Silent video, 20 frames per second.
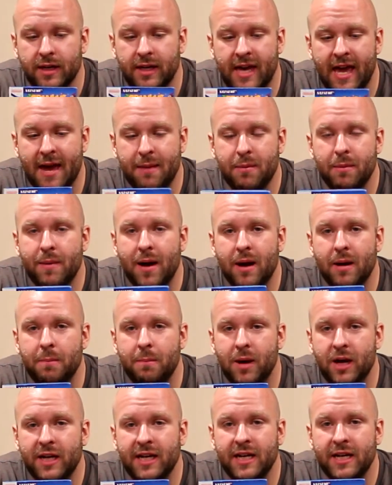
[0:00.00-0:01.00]
game about a
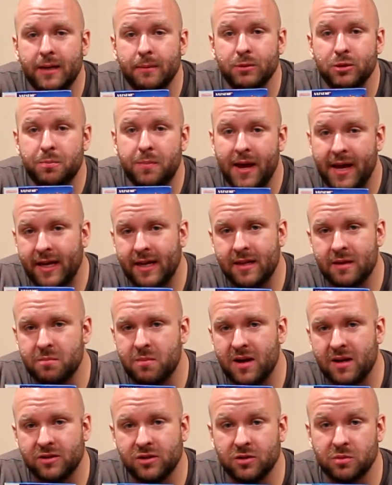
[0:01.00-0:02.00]
monkey named Spanky that
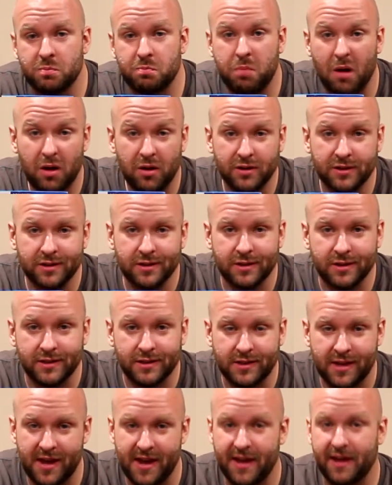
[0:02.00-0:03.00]
bounces balls on
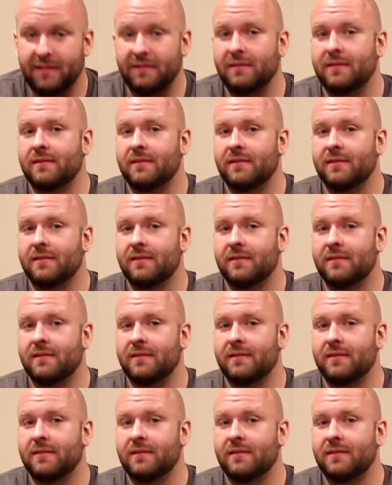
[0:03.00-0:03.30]
his head.